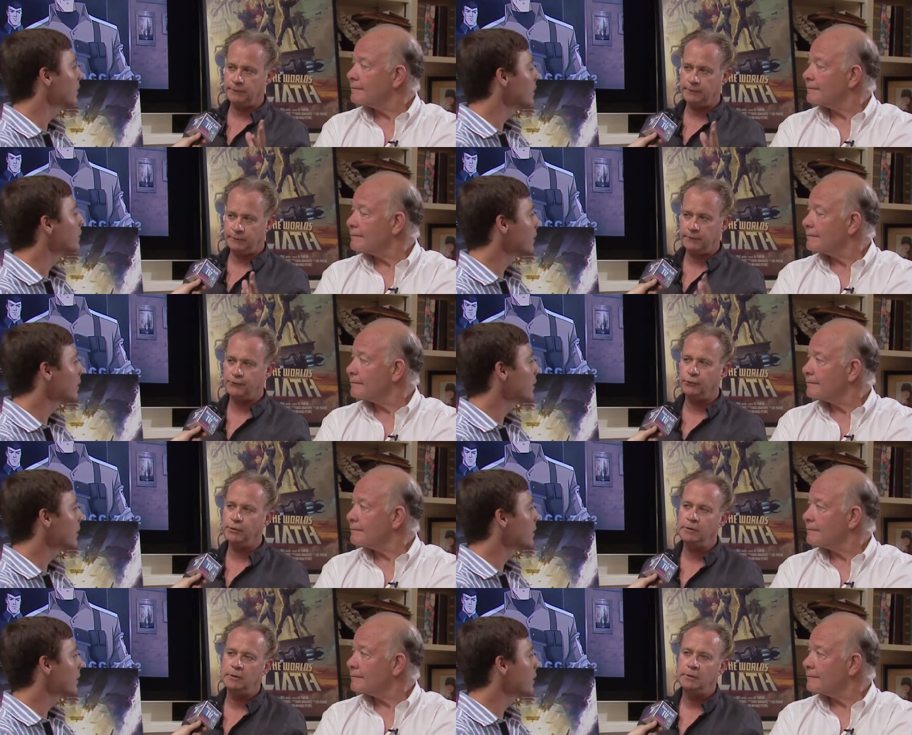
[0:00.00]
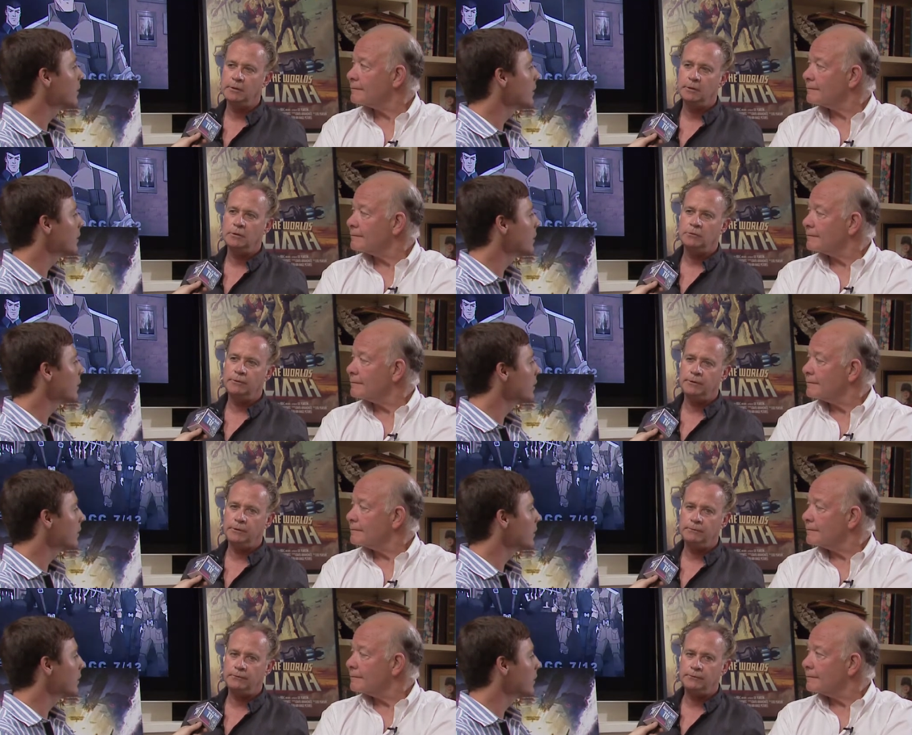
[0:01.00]
Speaker 1: it. So we
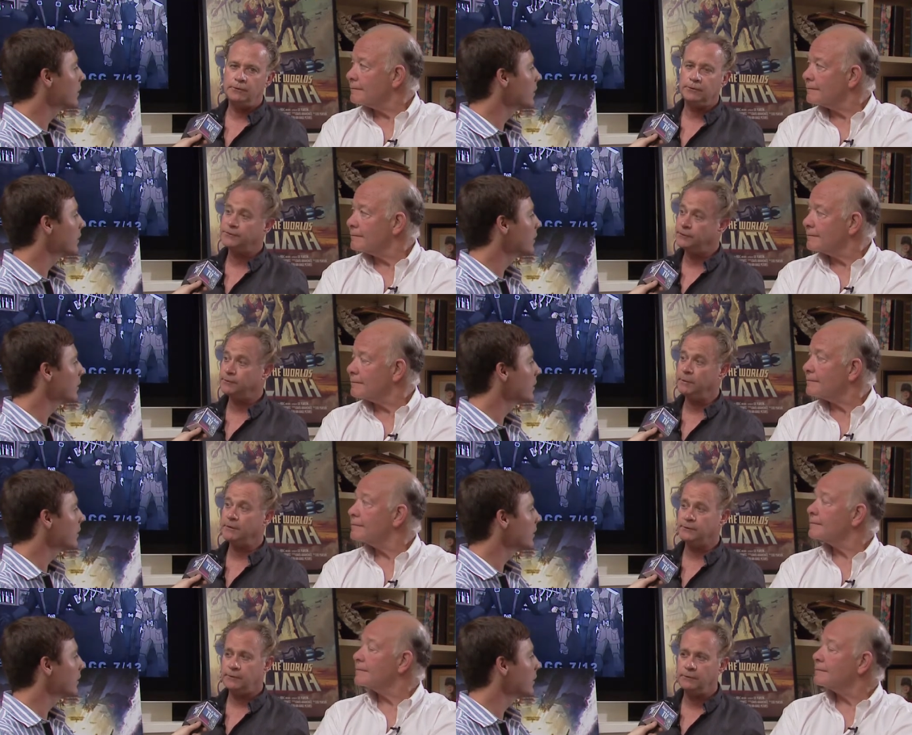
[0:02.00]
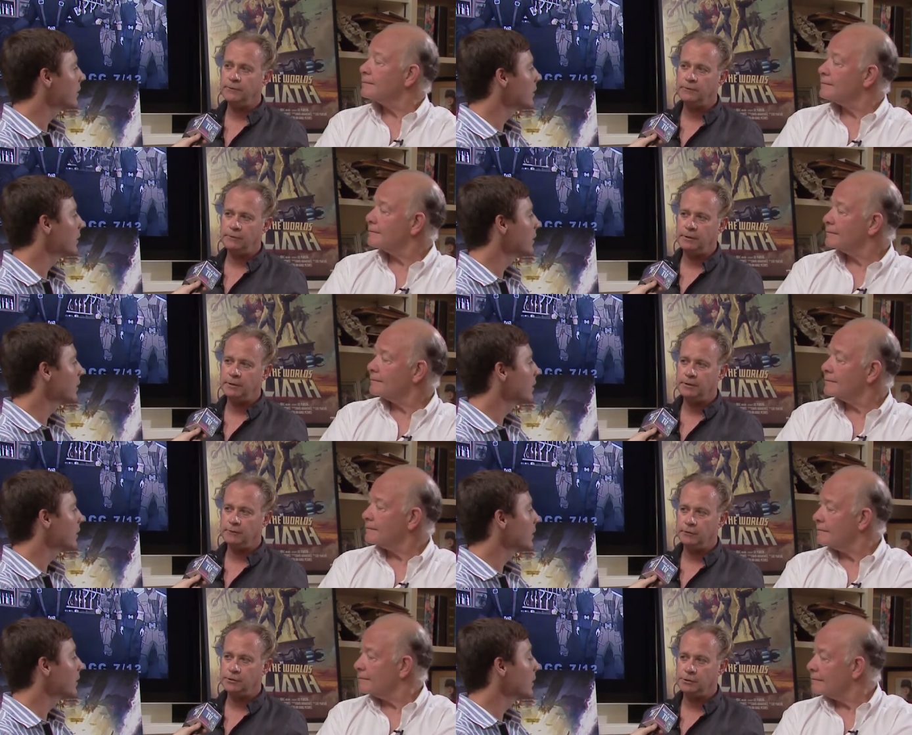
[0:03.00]
we took six months to do the 3D
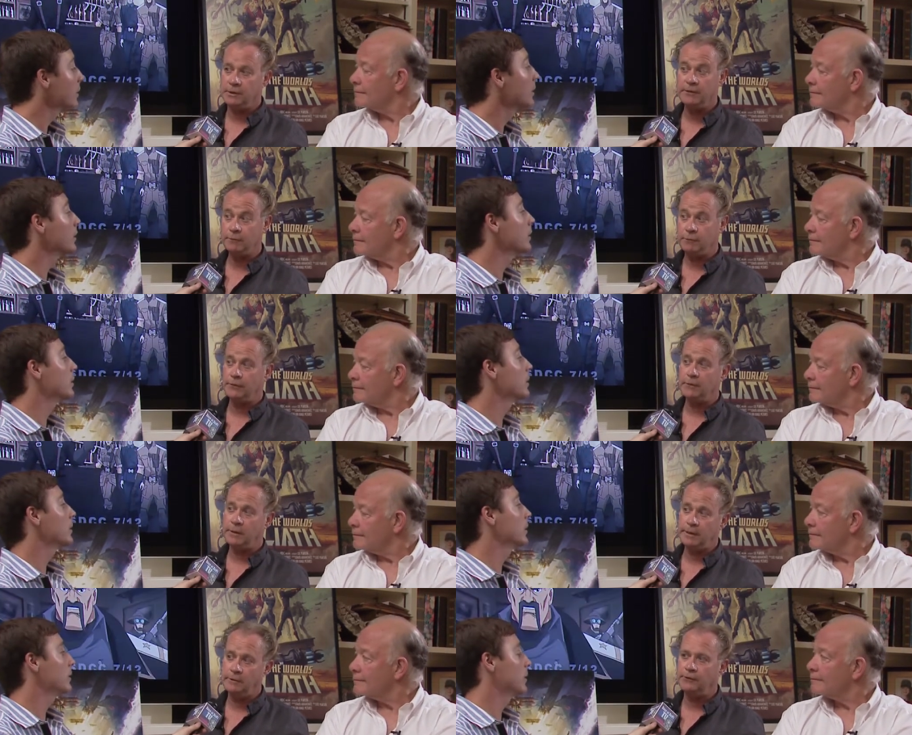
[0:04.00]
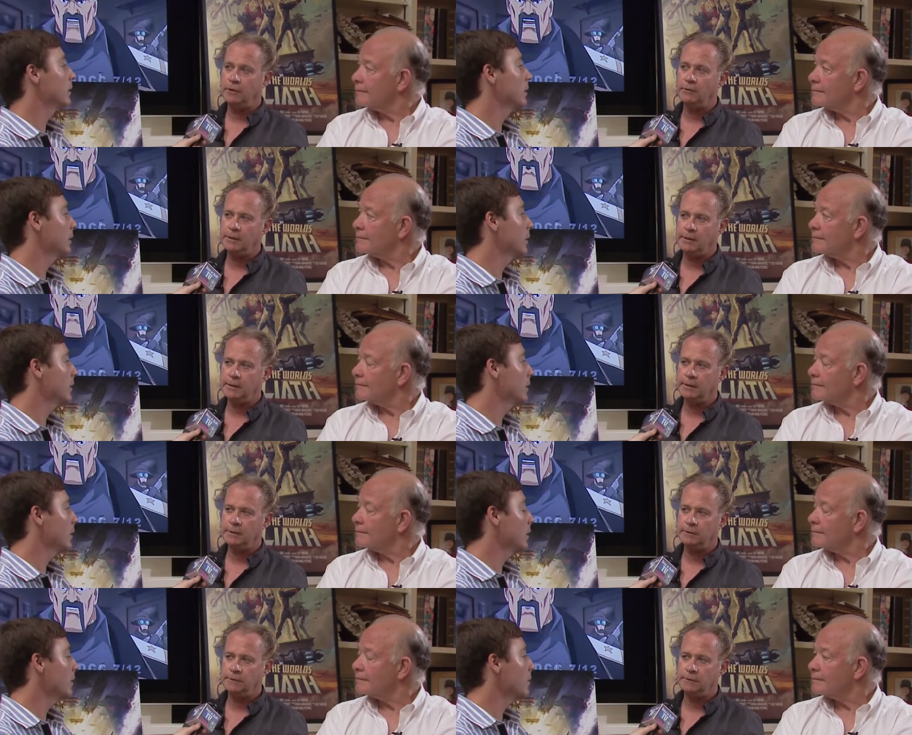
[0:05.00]
conversion, even with the layers already in
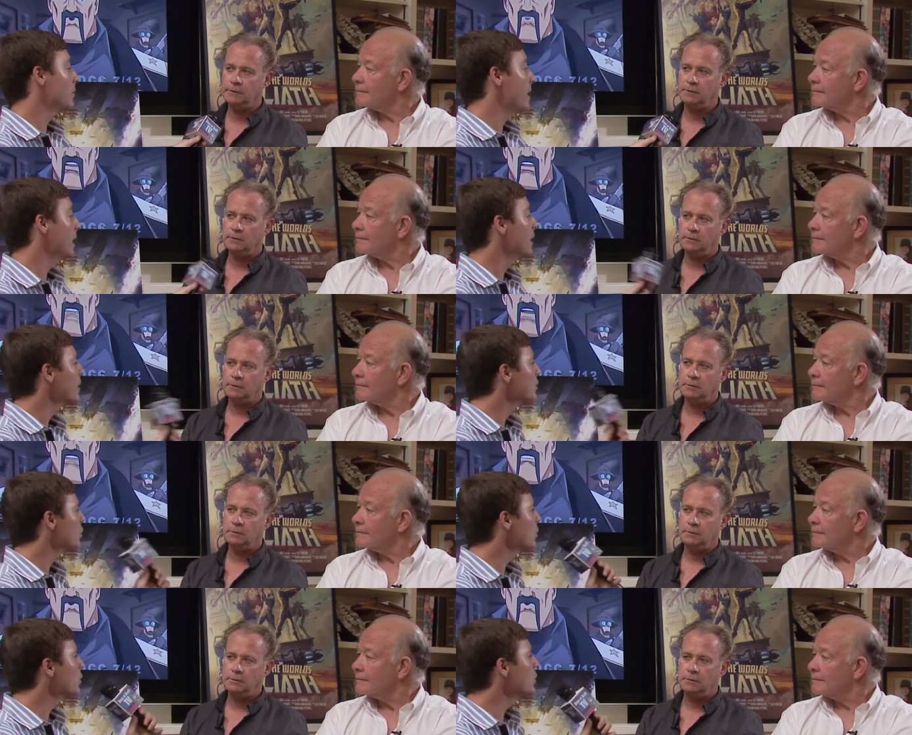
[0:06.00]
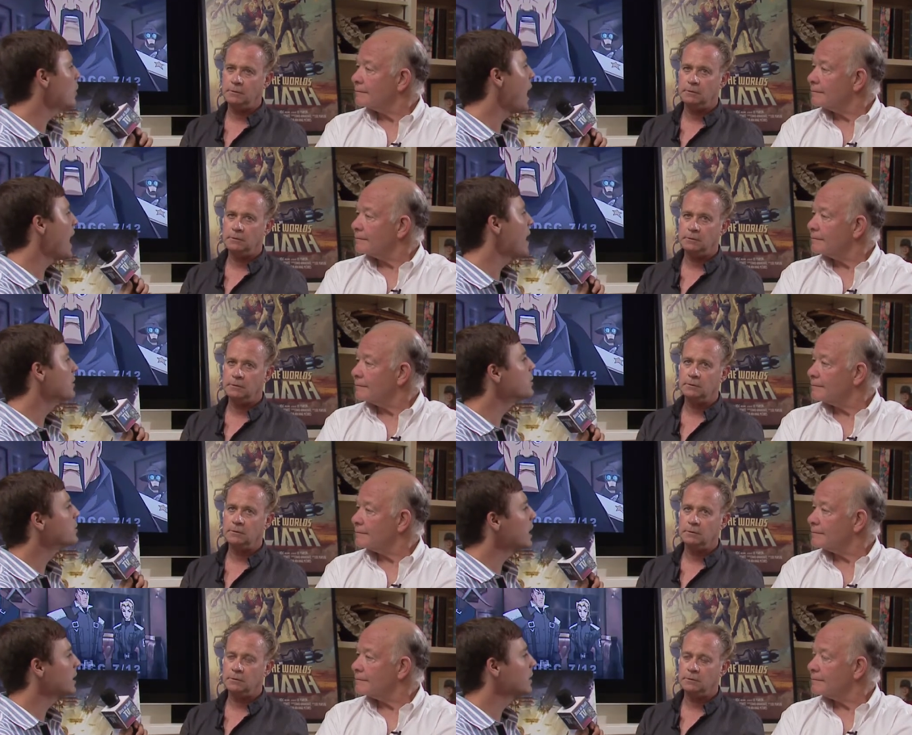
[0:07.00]
hand.
Speaker 2: Oh, so you uh, you
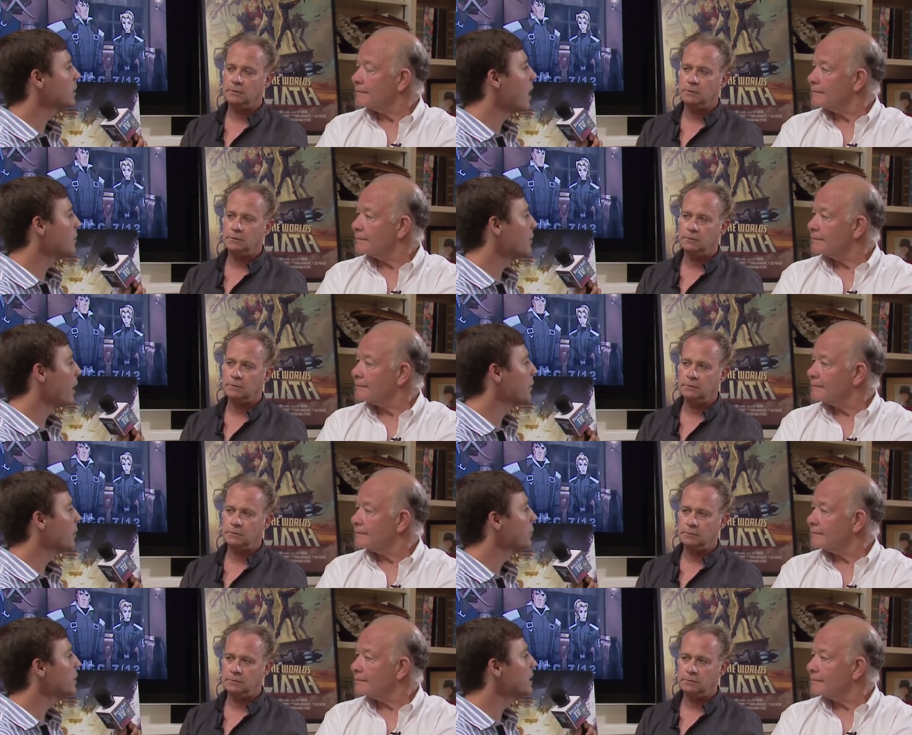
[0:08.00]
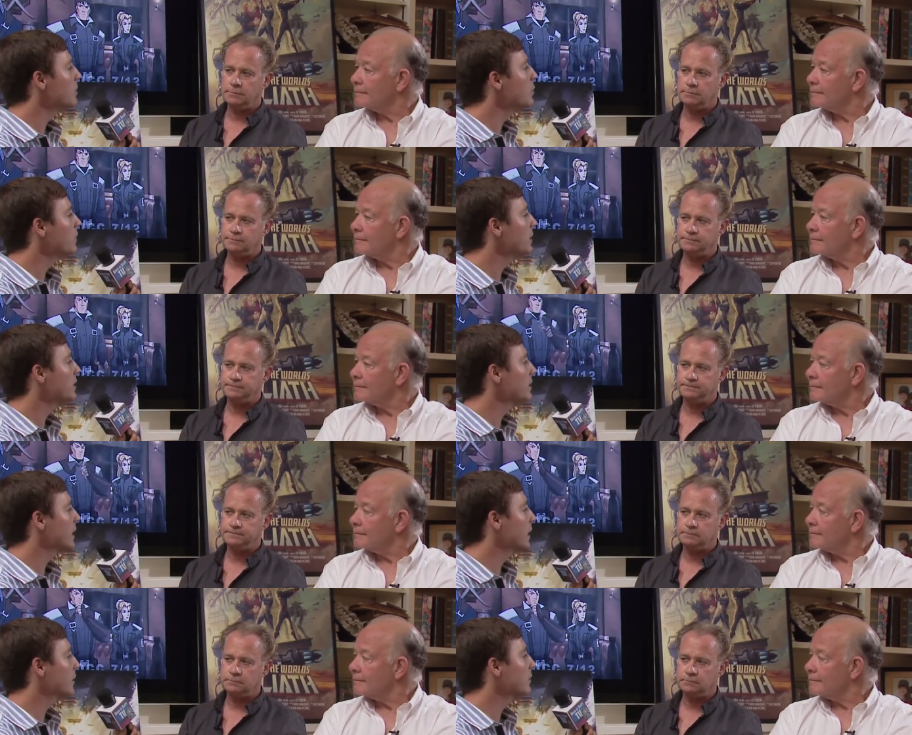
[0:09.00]
studied a lot of other 3D movies
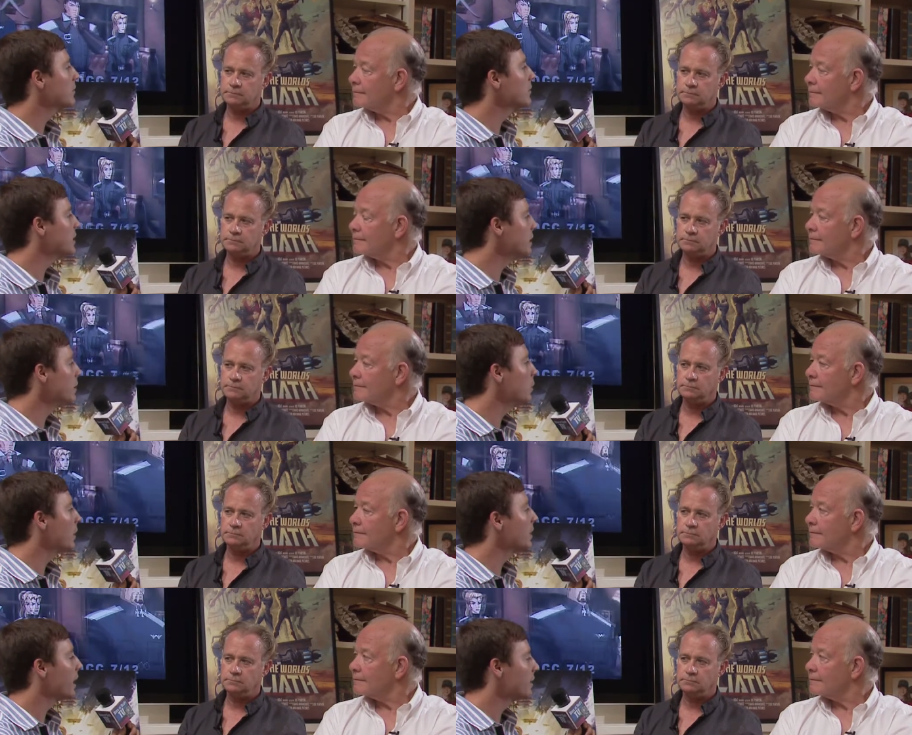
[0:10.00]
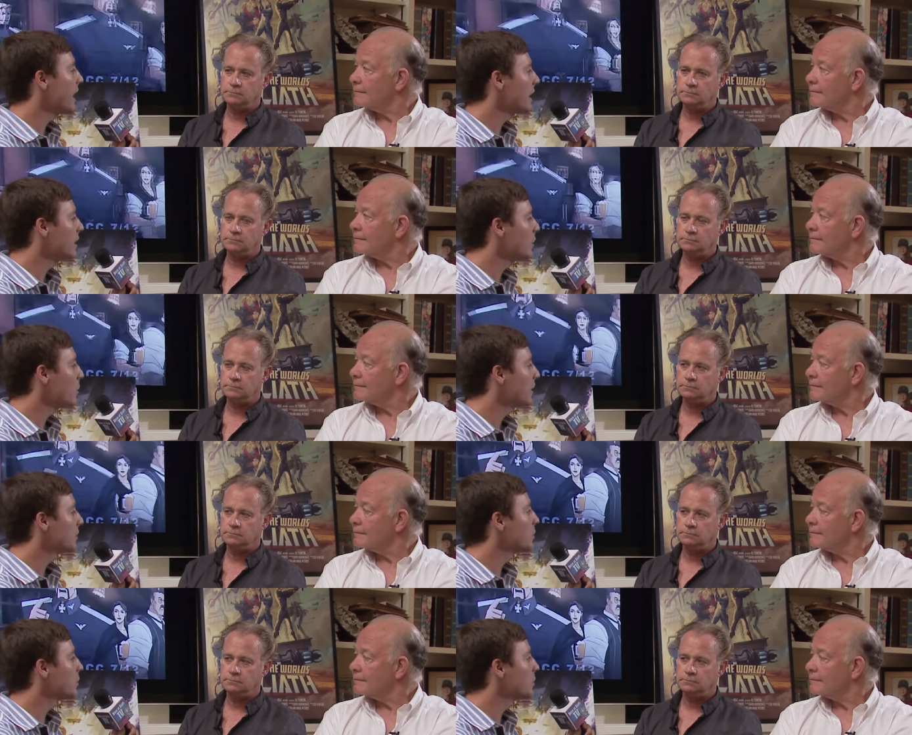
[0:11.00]
to see what their technique was